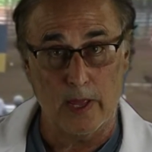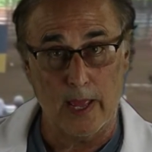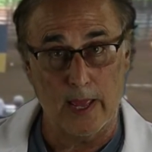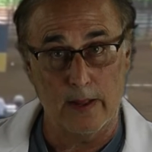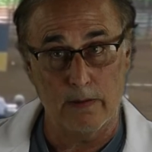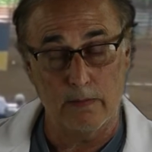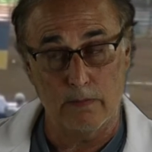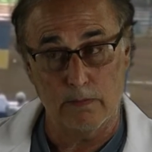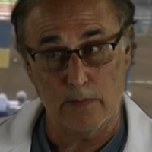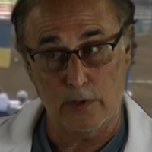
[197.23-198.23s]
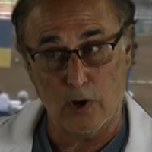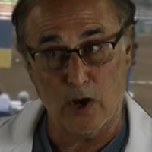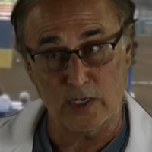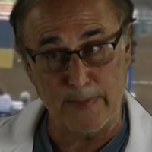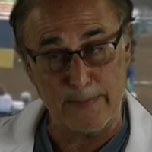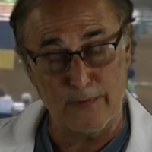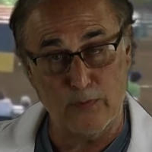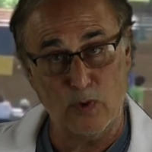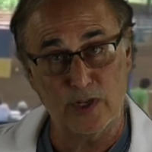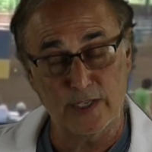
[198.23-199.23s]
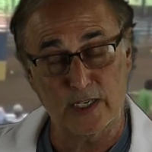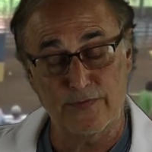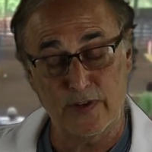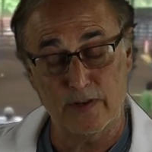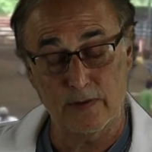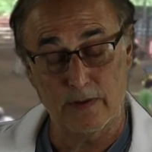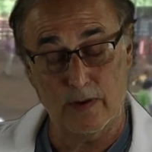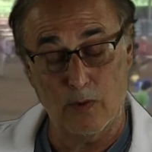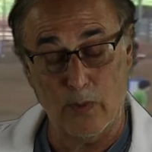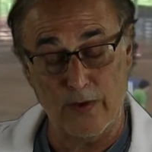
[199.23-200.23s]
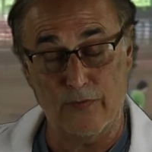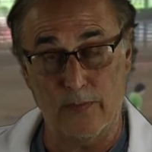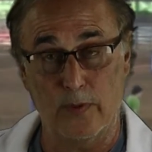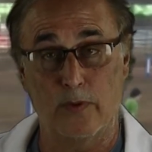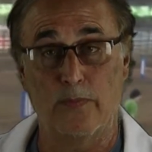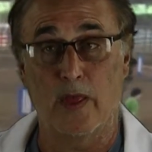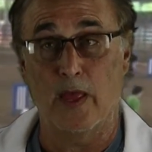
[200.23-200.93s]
and the dog is maybe 4 to 6 feet away from you,